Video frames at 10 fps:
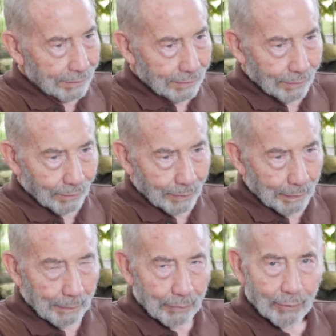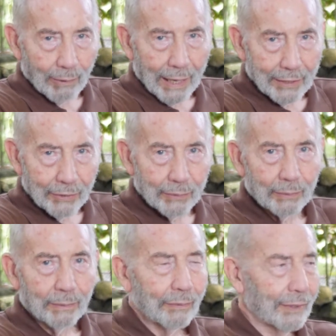all the people who I knew
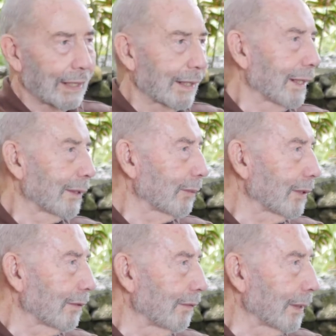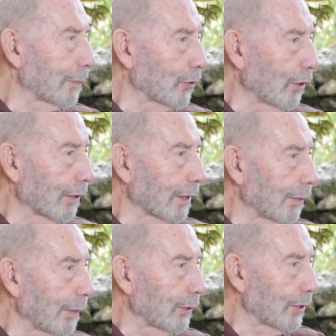there and with Philip Strong, and
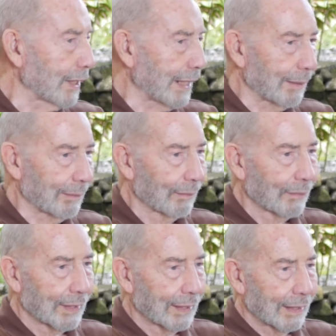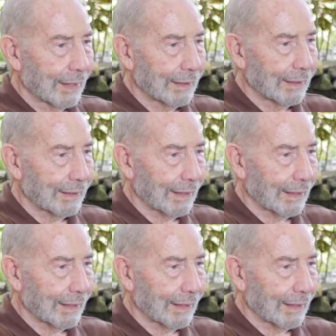we would see him. And